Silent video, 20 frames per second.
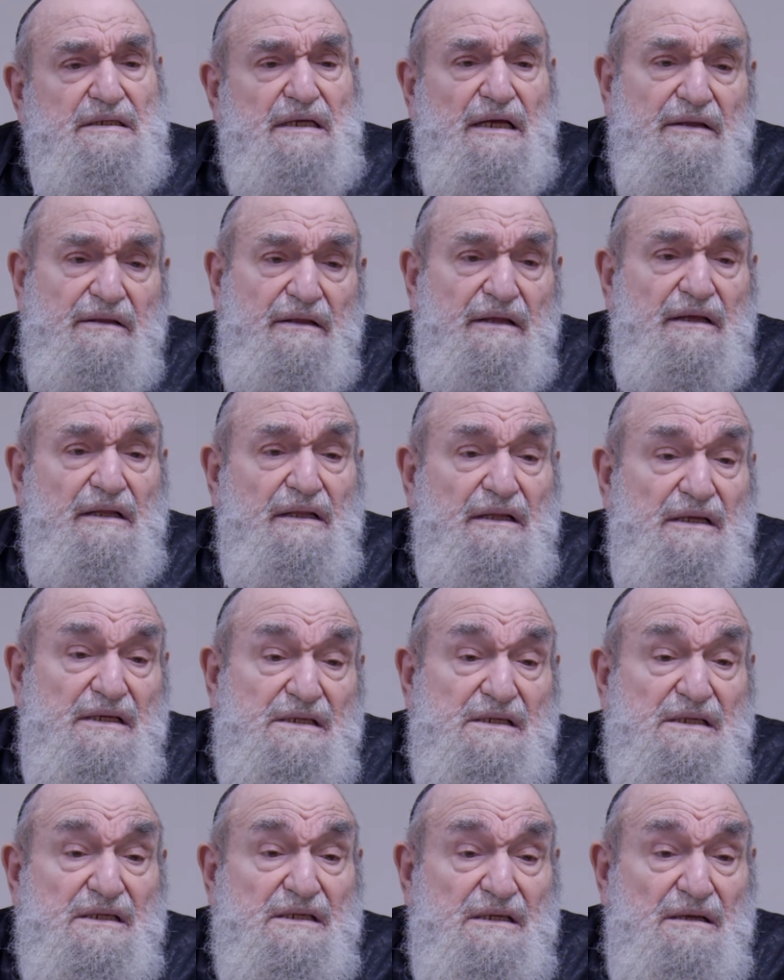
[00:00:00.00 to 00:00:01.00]
I think
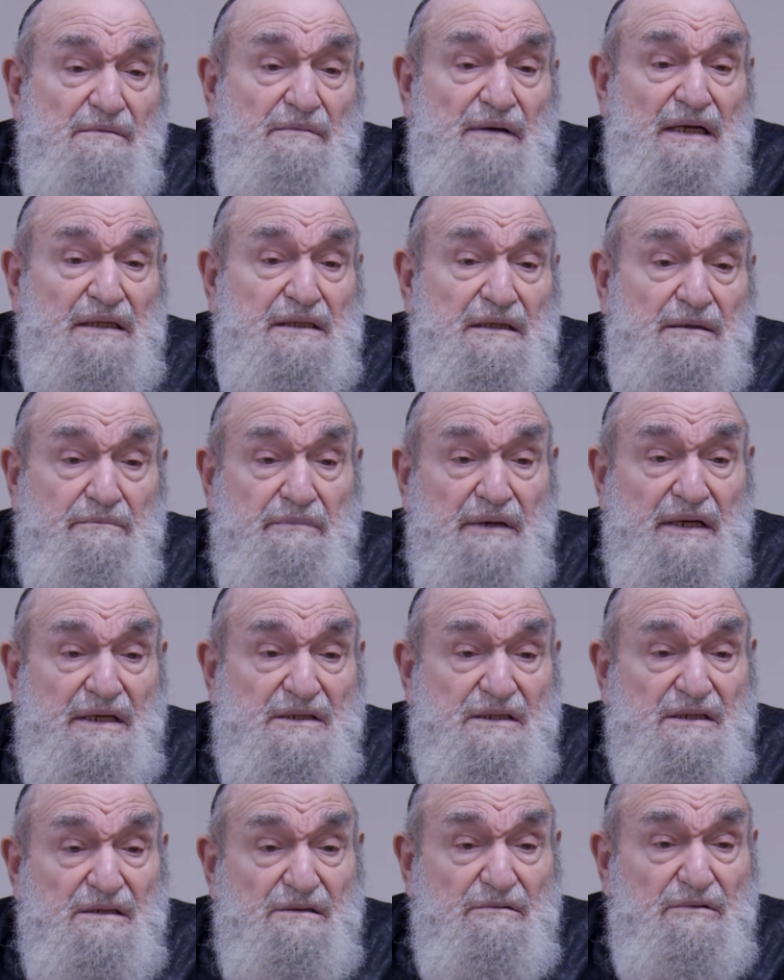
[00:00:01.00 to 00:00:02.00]
this is about the
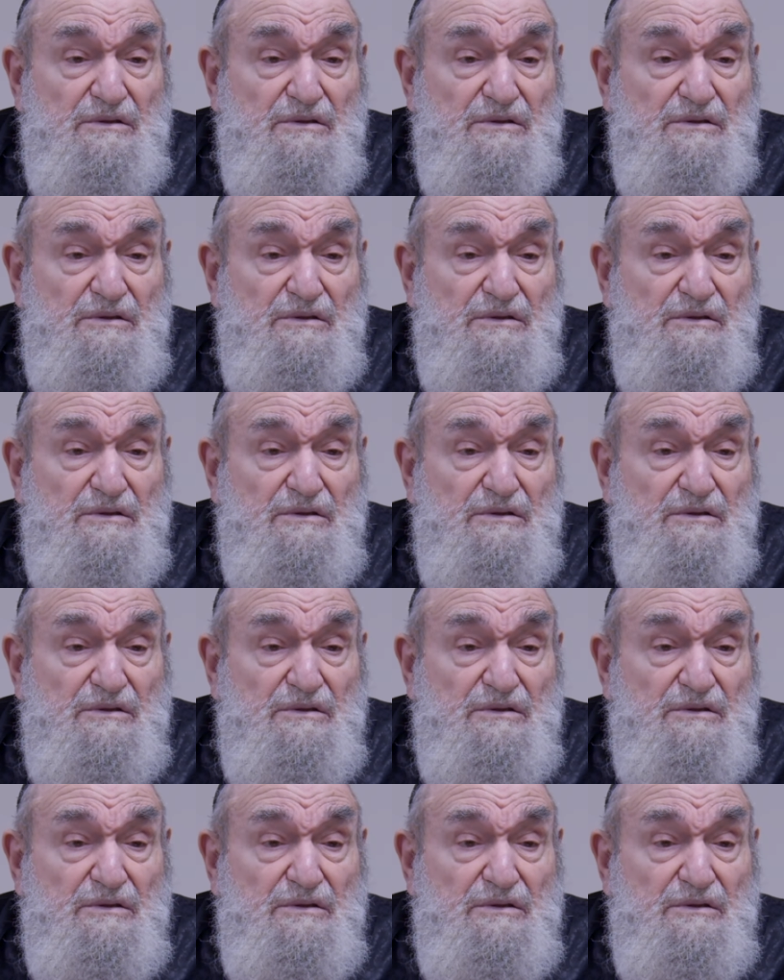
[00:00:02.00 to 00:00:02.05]
best.